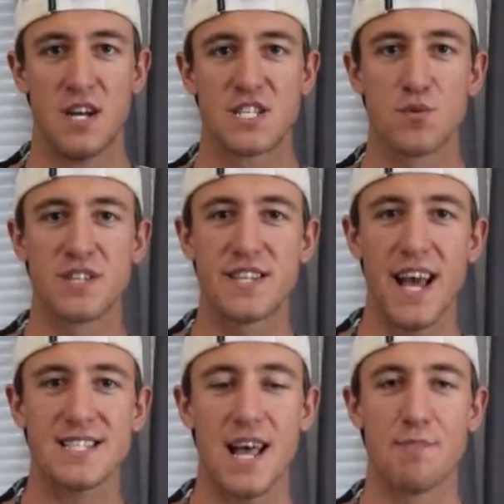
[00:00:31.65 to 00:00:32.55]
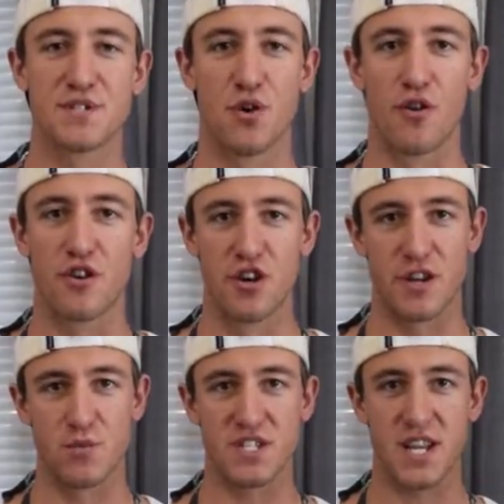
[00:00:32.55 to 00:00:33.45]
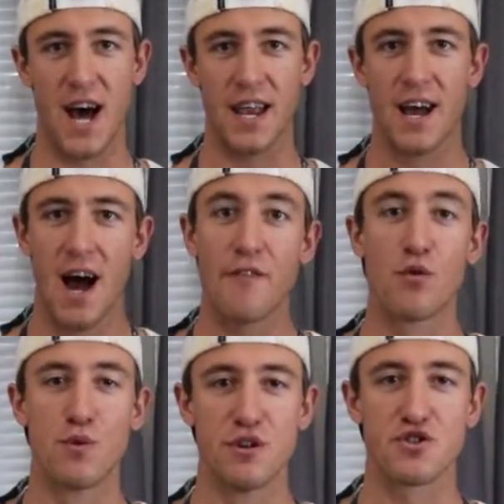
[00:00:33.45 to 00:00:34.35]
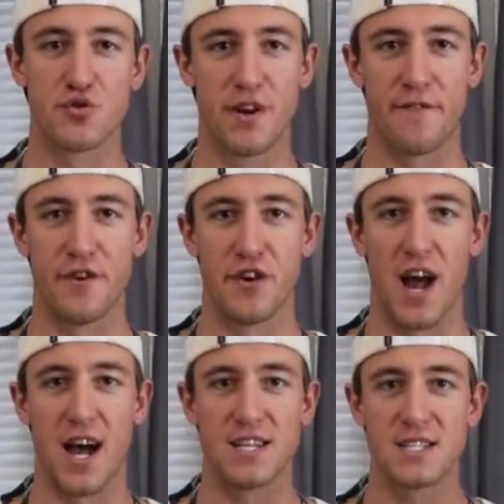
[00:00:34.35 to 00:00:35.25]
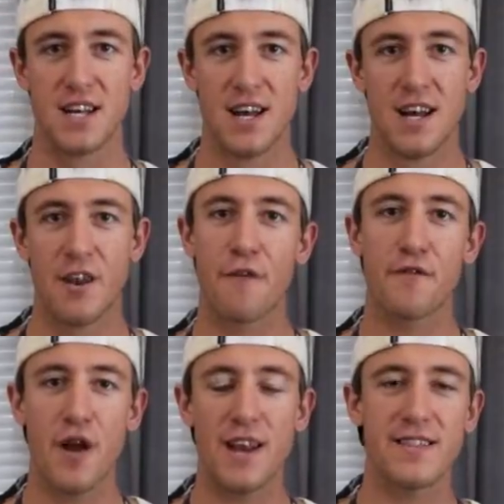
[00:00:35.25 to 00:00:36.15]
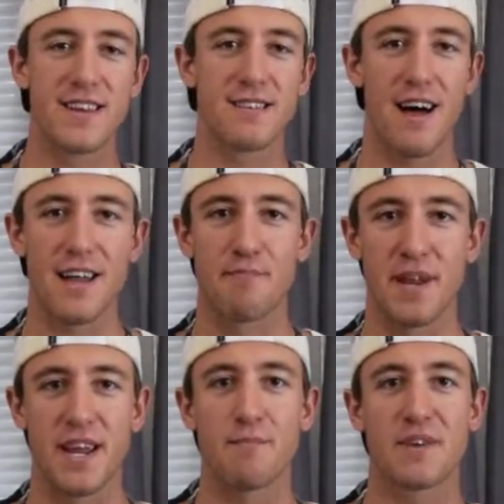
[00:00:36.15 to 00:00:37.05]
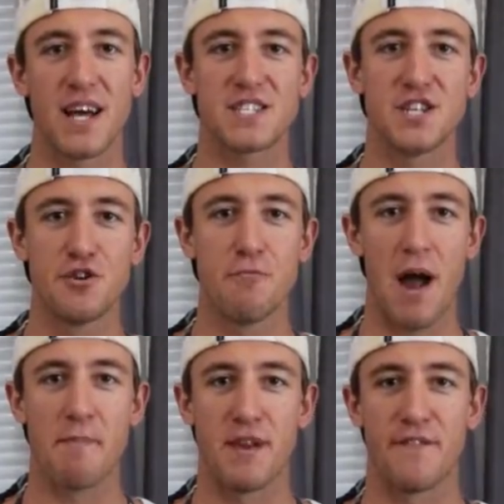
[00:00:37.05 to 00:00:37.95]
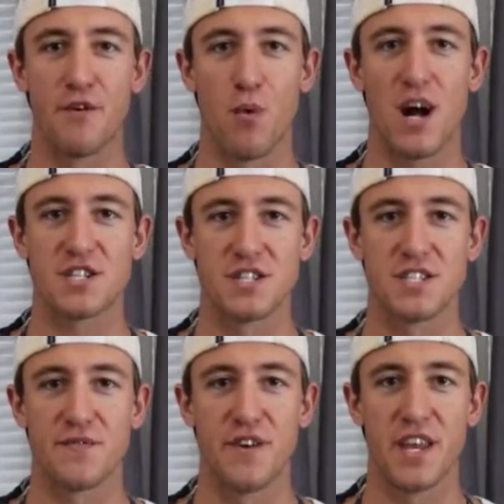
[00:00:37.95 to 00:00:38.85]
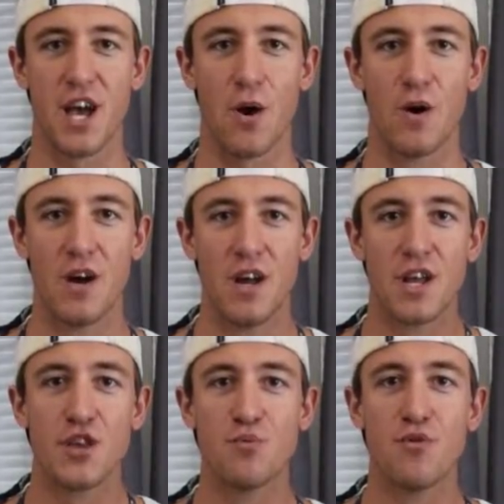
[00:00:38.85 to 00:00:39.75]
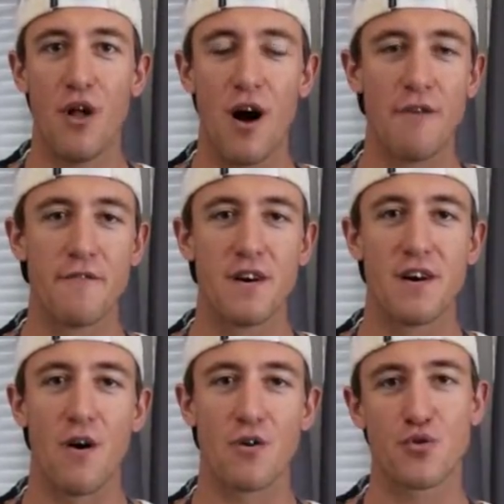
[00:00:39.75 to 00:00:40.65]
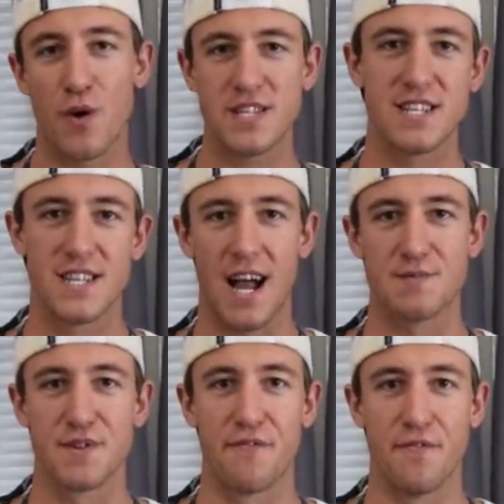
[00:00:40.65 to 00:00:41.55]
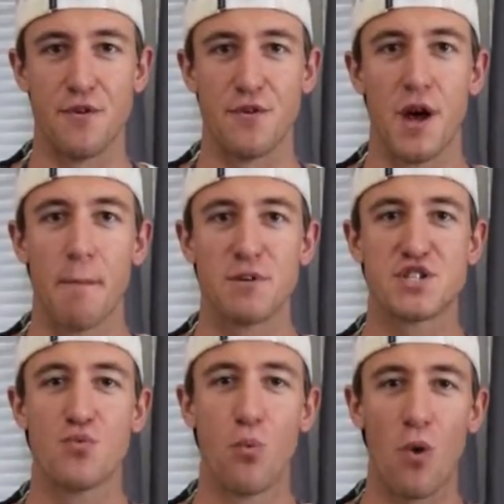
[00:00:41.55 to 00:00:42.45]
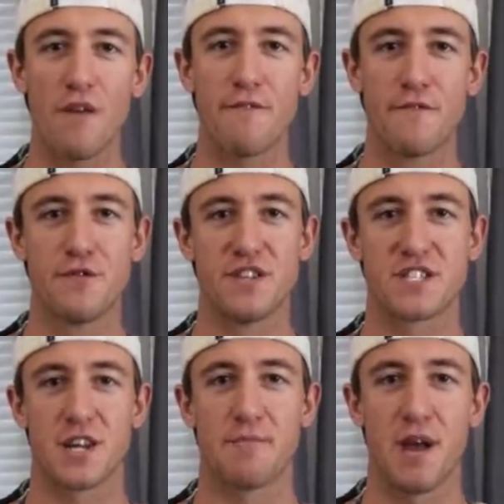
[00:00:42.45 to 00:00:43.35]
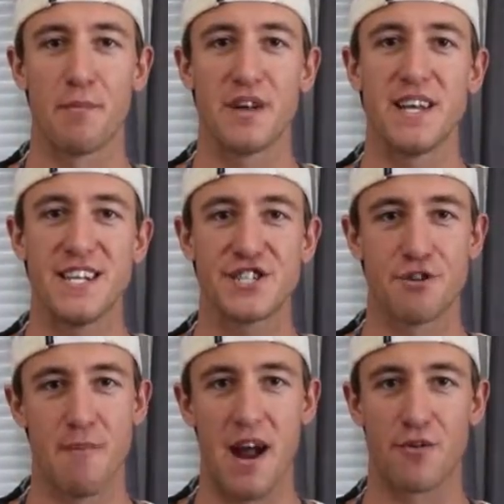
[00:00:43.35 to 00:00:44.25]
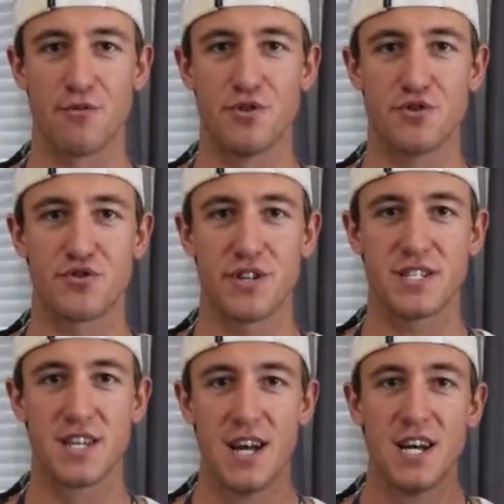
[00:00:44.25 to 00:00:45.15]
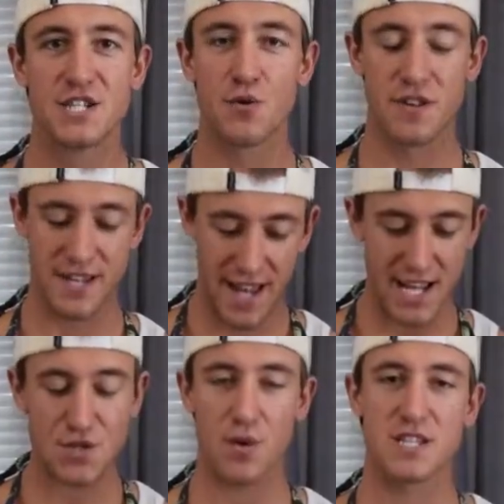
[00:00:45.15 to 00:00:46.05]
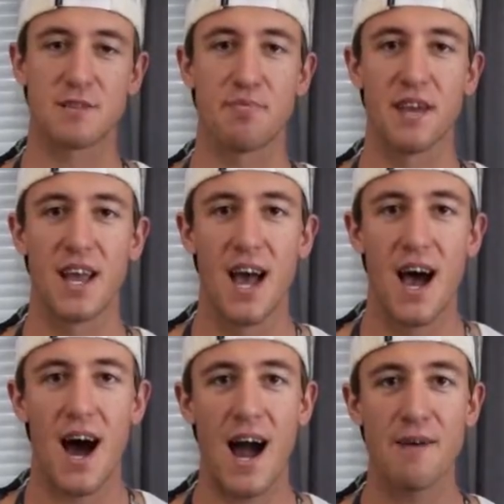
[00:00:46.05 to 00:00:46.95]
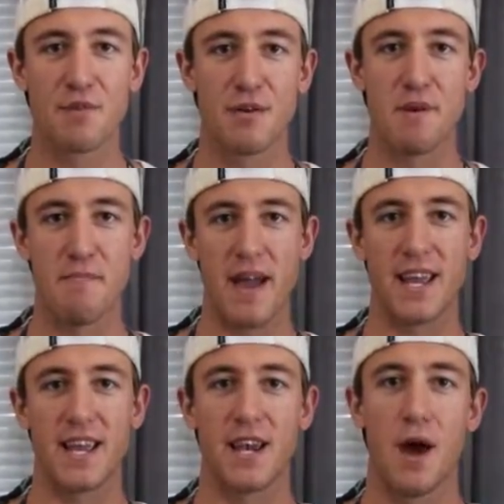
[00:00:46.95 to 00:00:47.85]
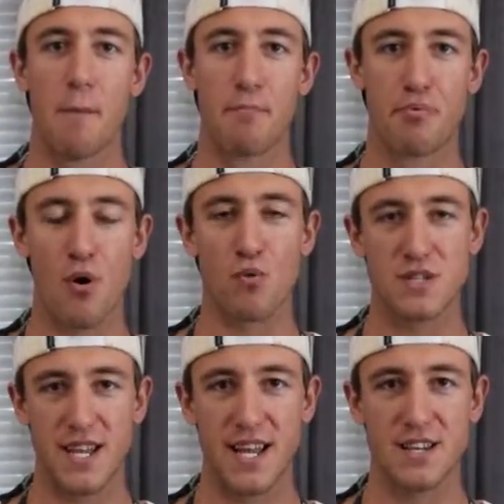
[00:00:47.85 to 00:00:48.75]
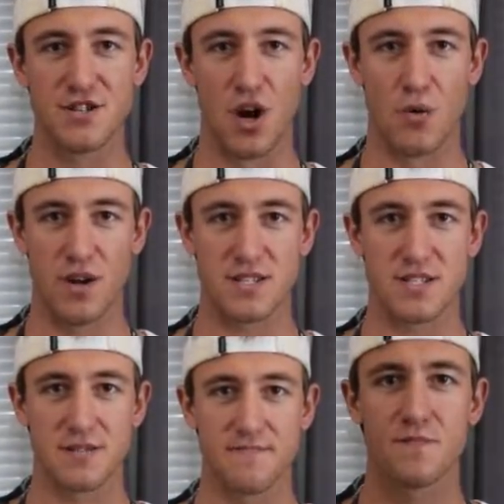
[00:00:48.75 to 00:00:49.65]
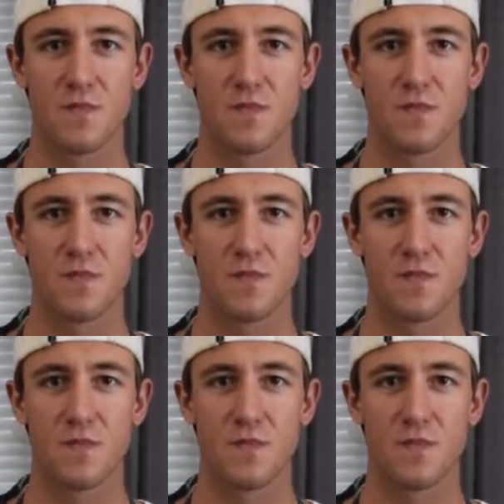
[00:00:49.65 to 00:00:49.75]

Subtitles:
So in today's episode of Cooking with Scott, I have a real treat for you guys. Now, if you're anything like me, and I'm guessing you might be if you're watching this video, you love crazy types of food, but you want food that's going to be able to hit your macronutrients. So in today's recipe, I am going to be making protein donuts.